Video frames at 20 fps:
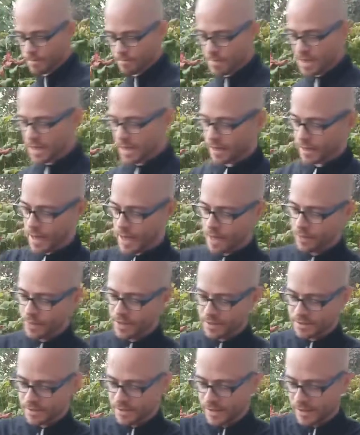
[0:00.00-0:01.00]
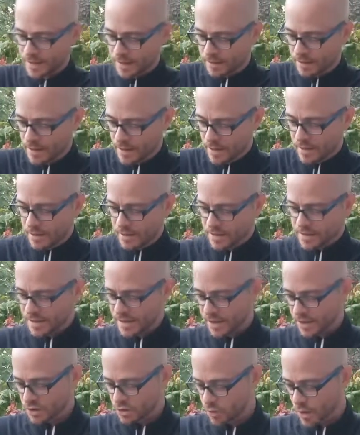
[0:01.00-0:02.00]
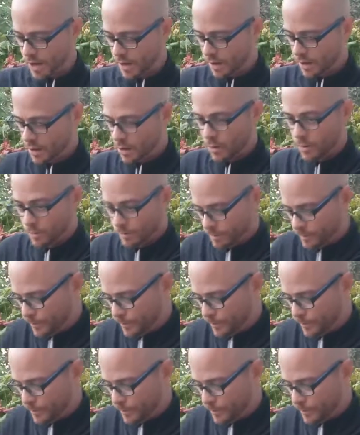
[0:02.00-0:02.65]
minute on this. And again, this thing is ready to go.